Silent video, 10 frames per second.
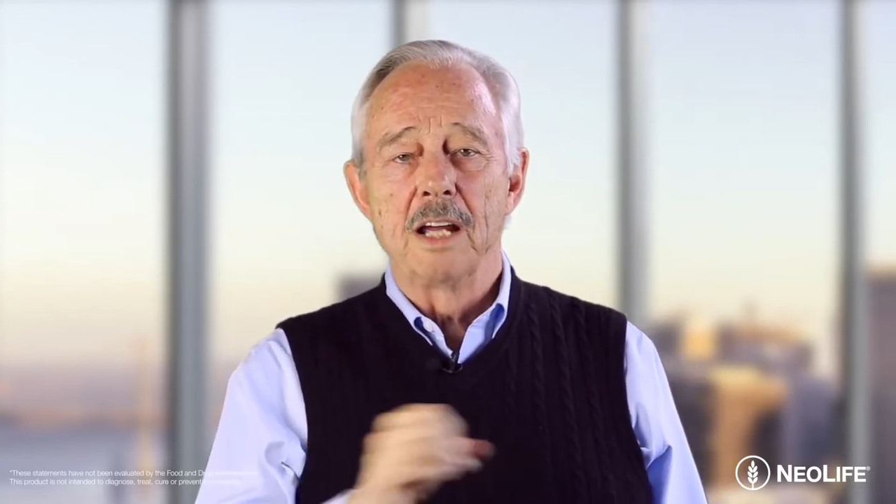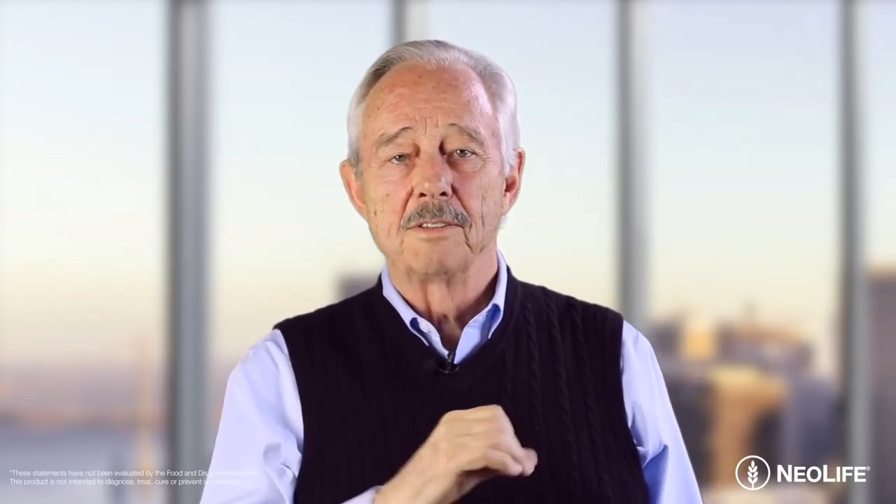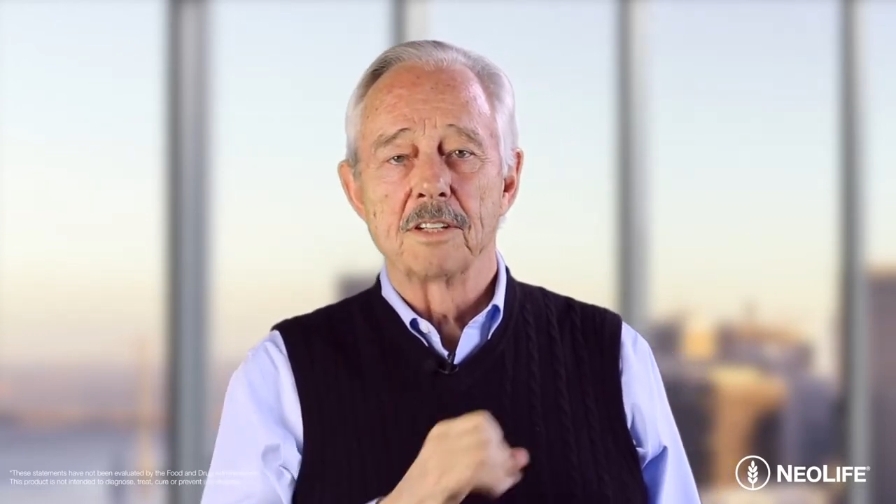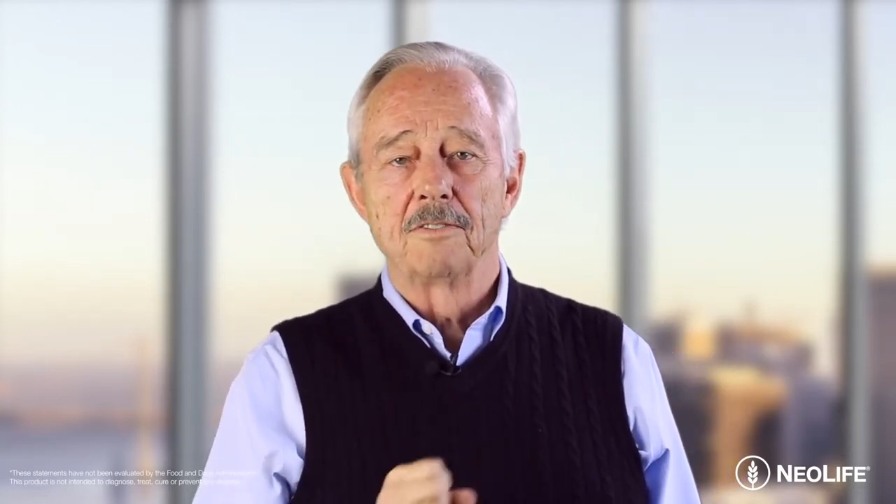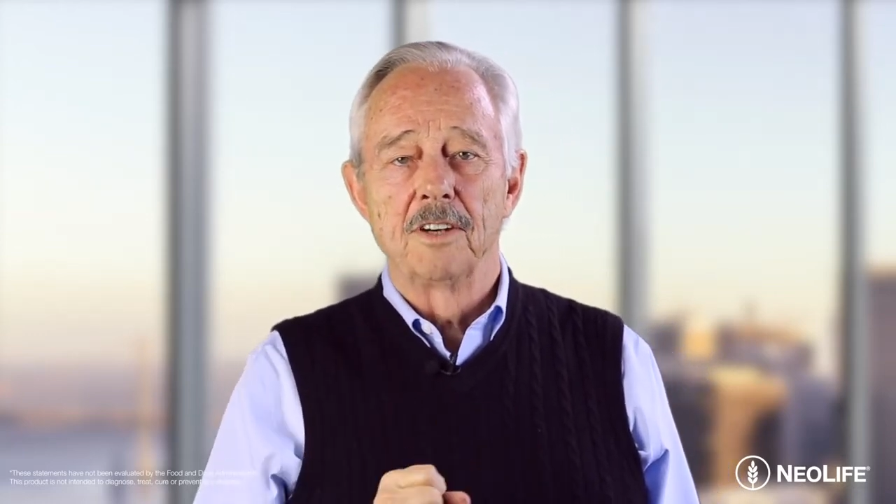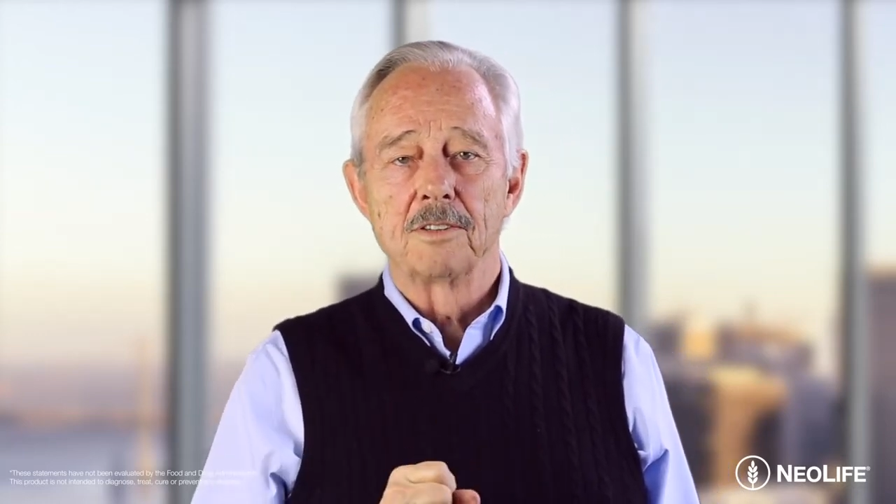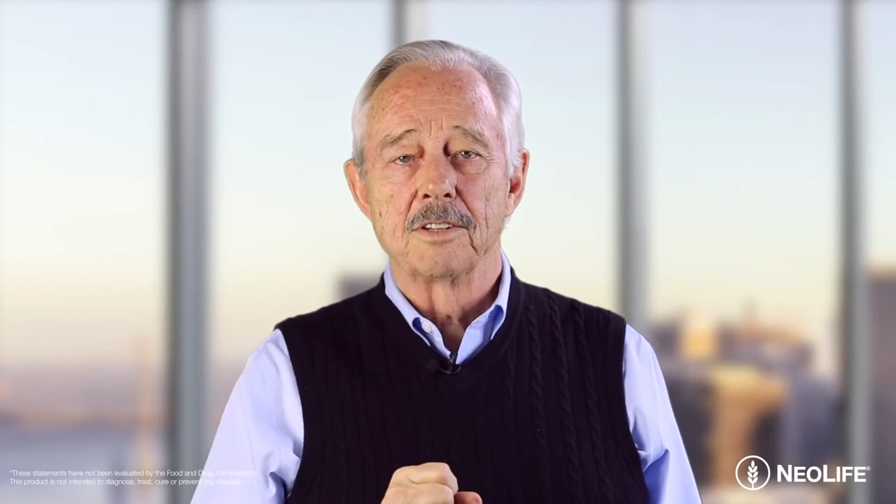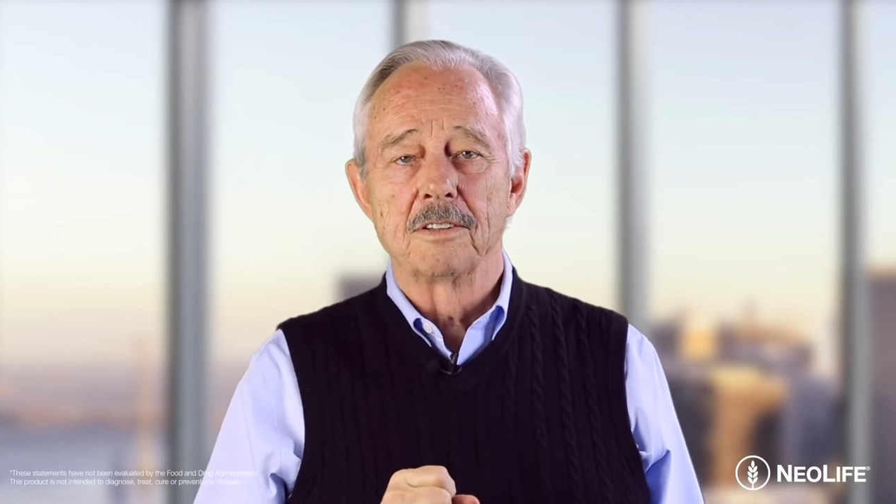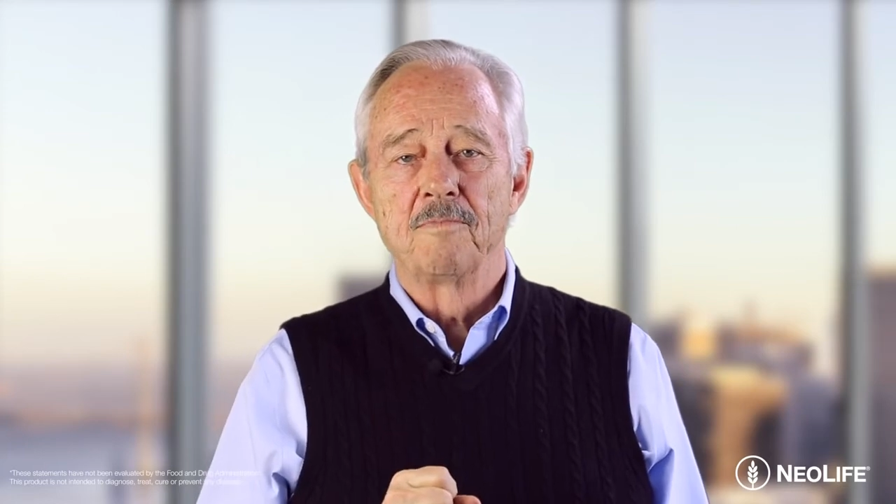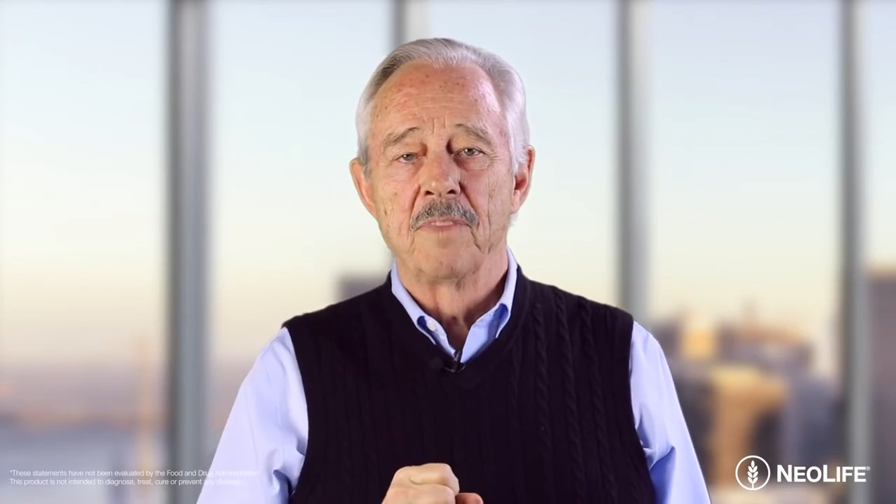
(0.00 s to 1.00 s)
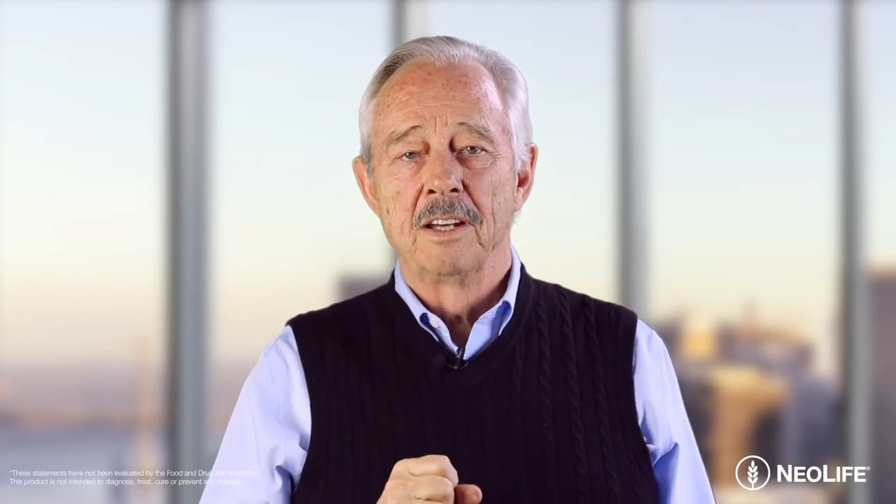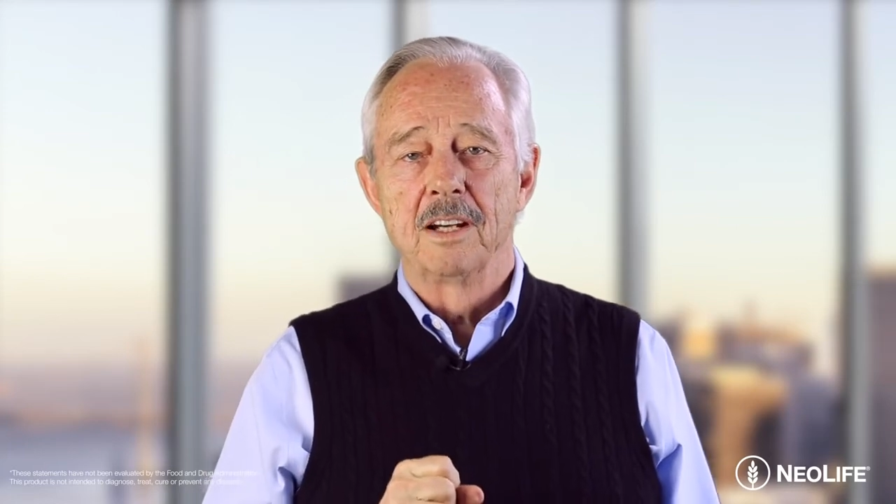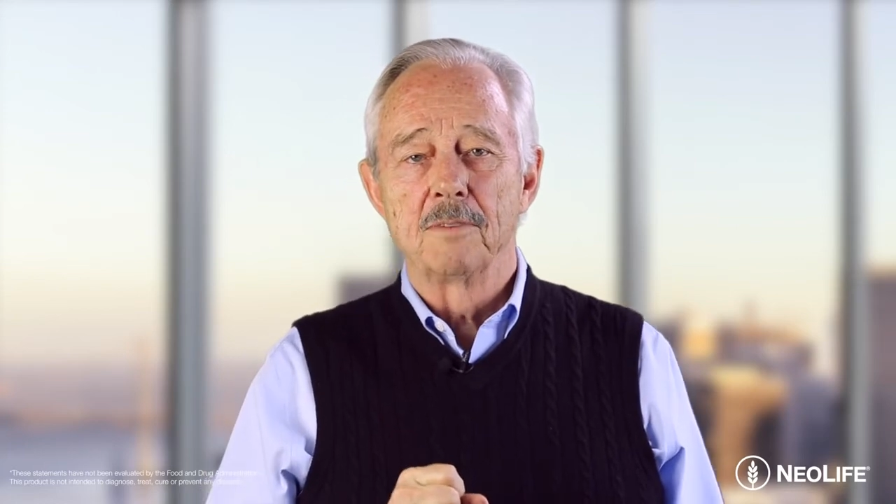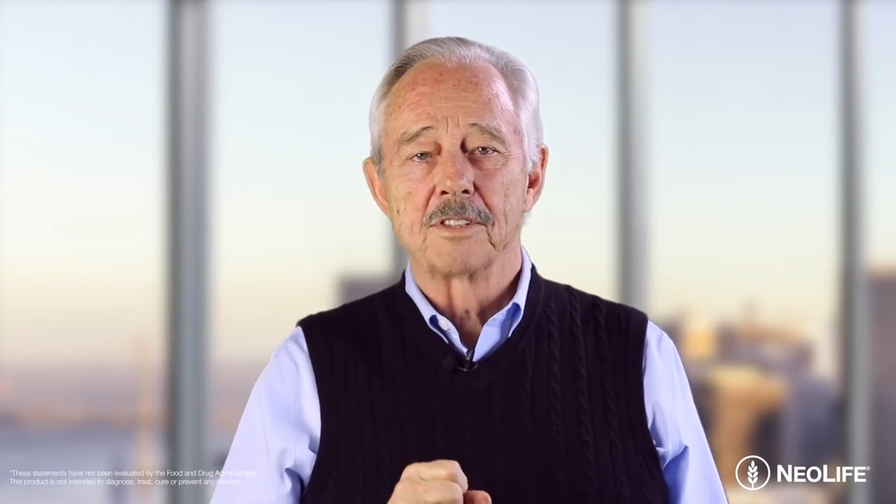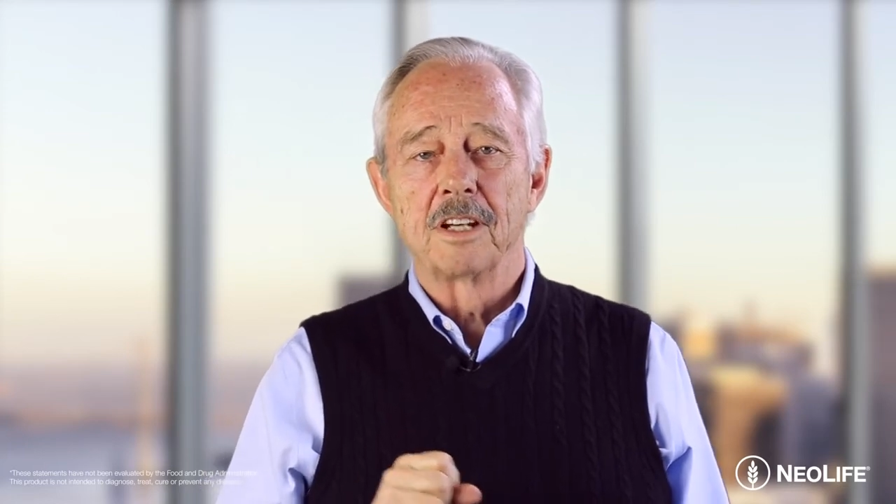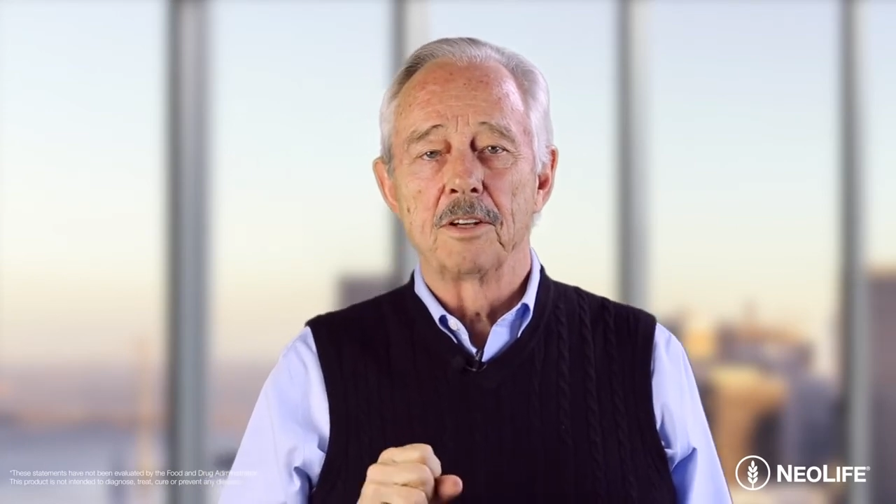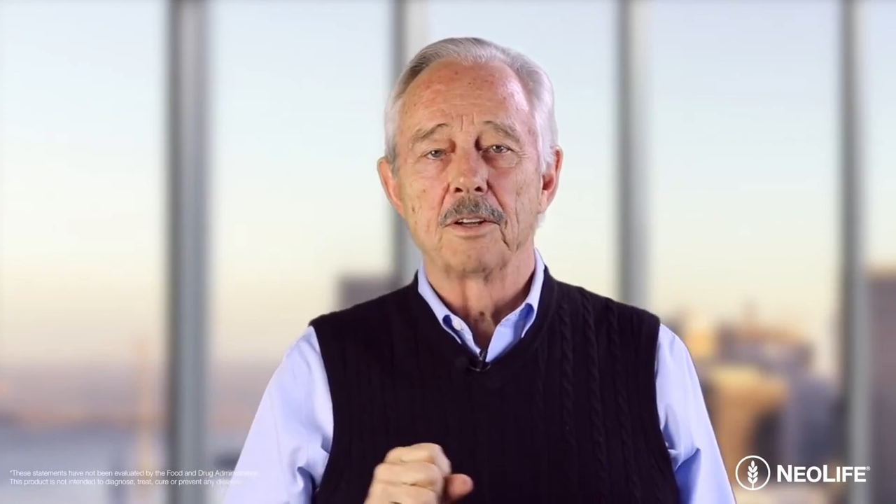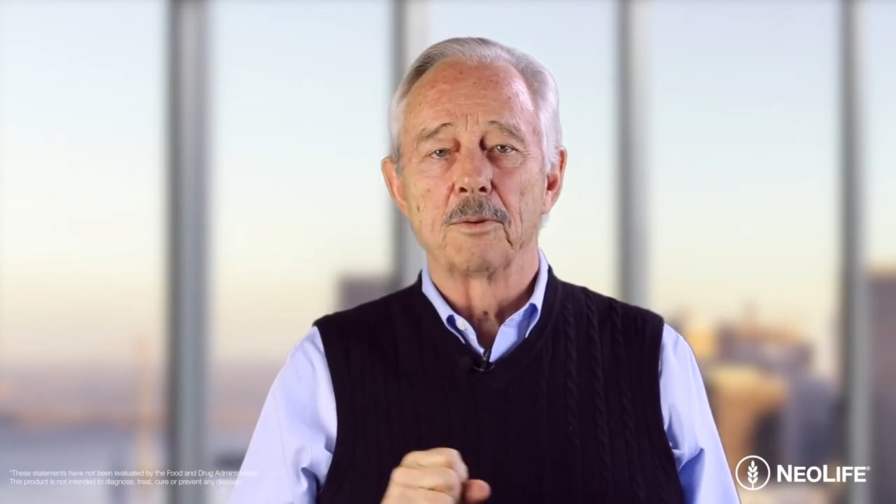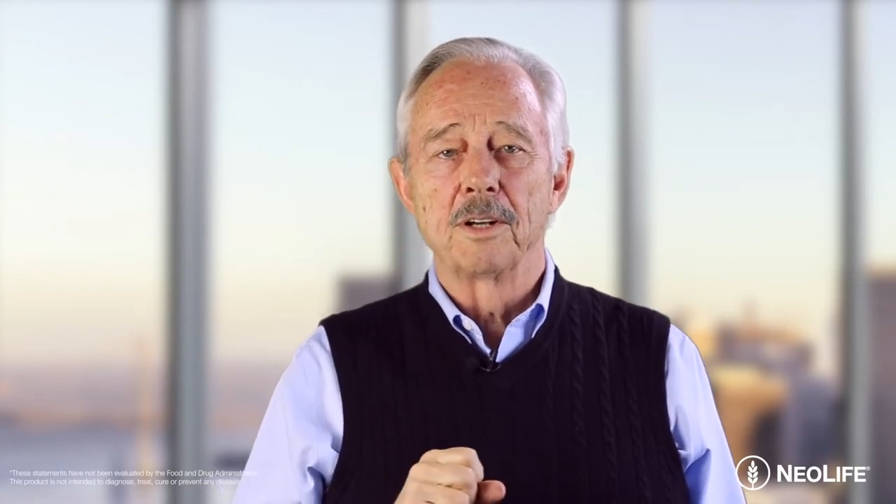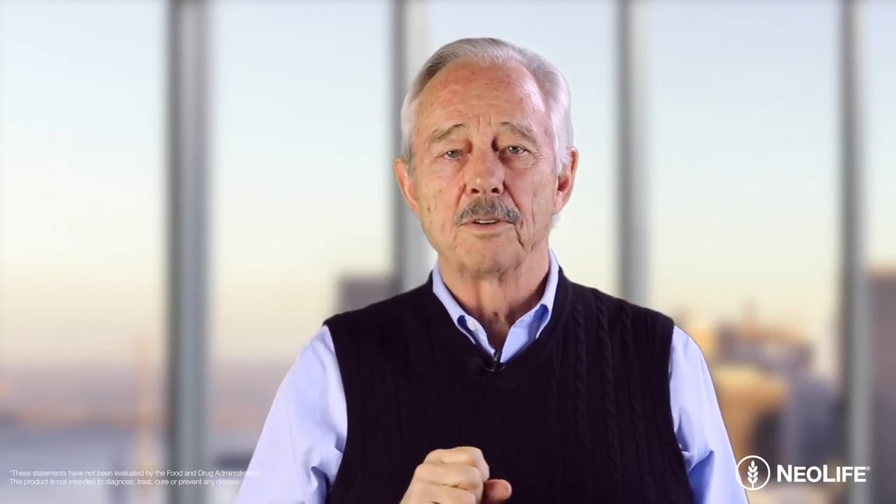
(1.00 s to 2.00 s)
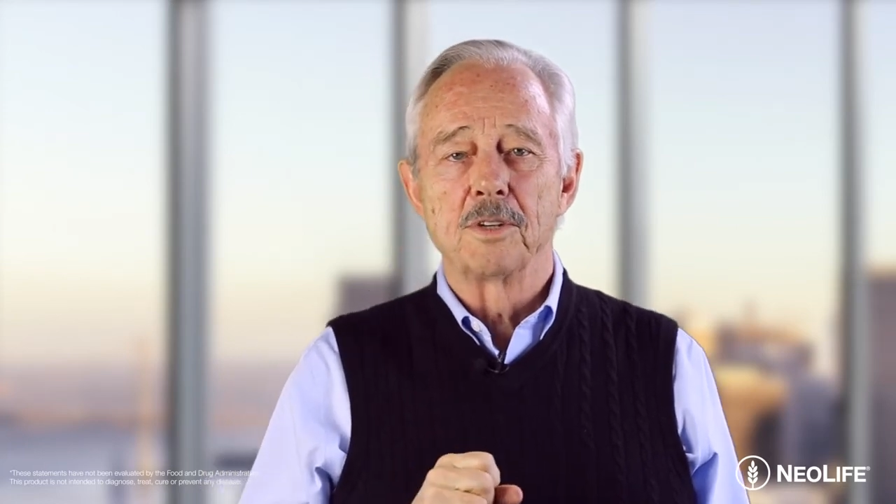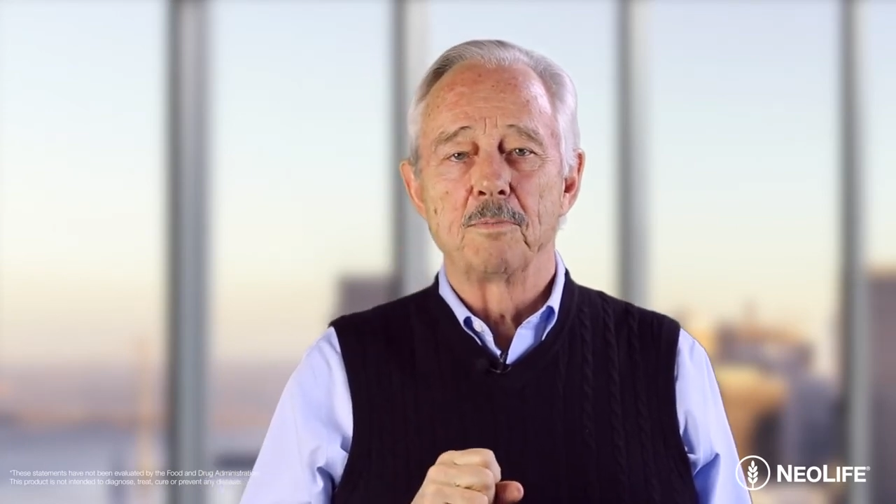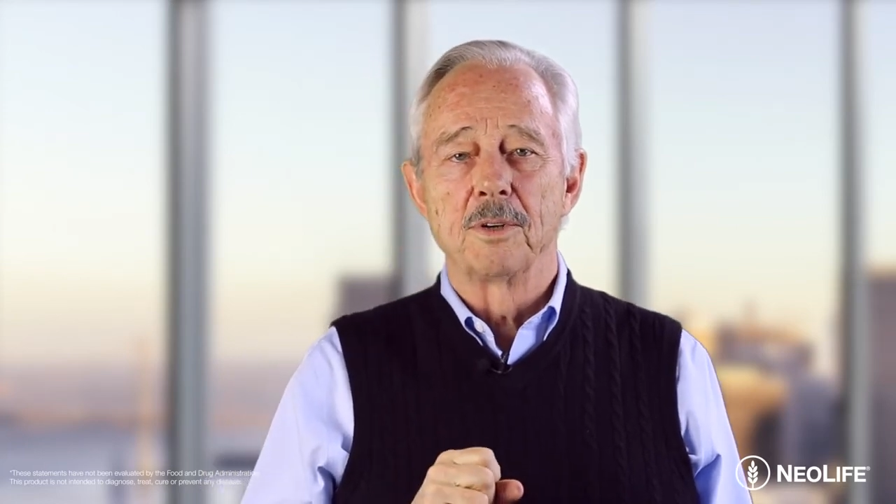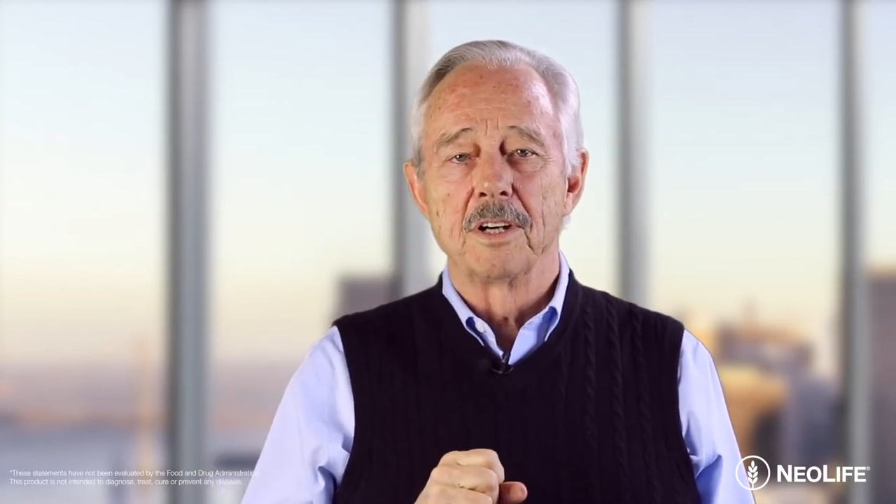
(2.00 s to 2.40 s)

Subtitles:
basic function of cellular energy